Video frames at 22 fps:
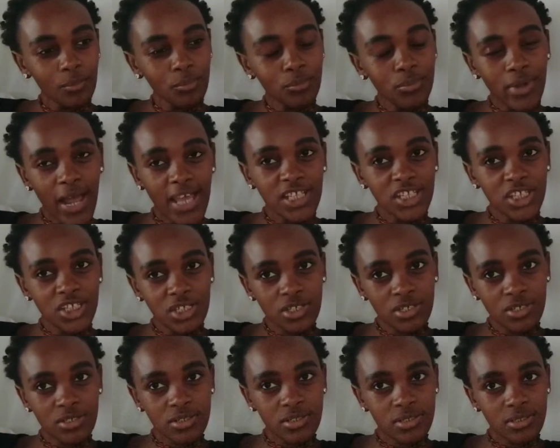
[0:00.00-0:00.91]

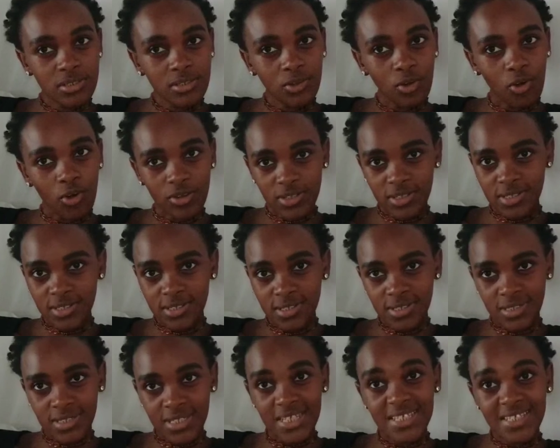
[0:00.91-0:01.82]
branches
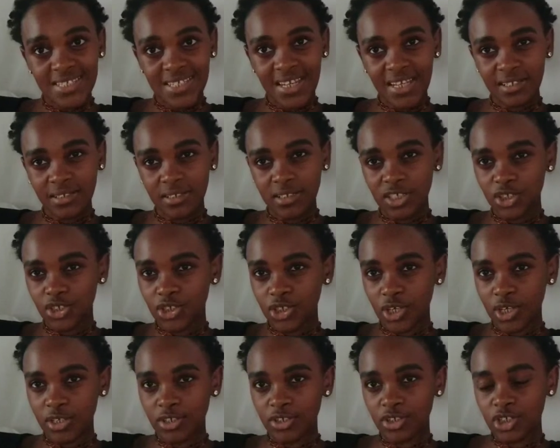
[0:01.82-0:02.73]
consistently
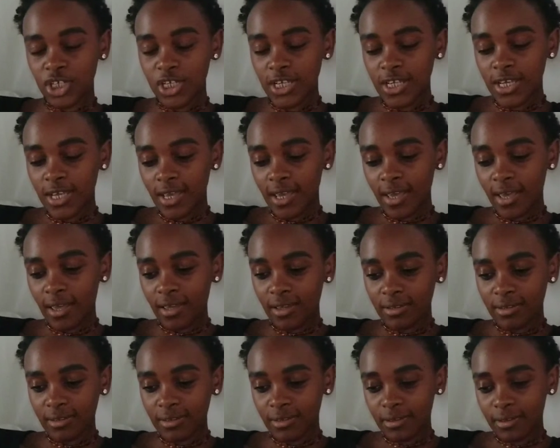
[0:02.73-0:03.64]
change,
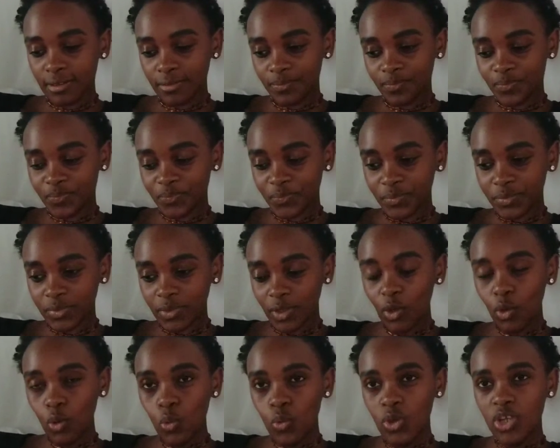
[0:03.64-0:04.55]
and
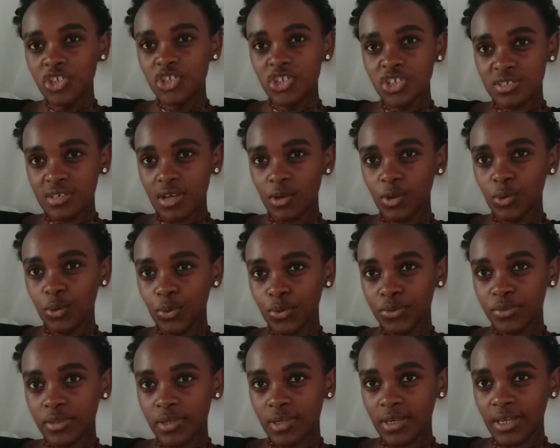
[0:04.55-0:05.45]
which is a
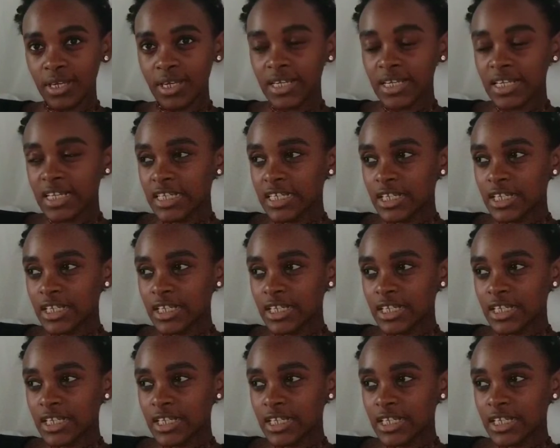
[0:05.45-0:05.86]
good thing.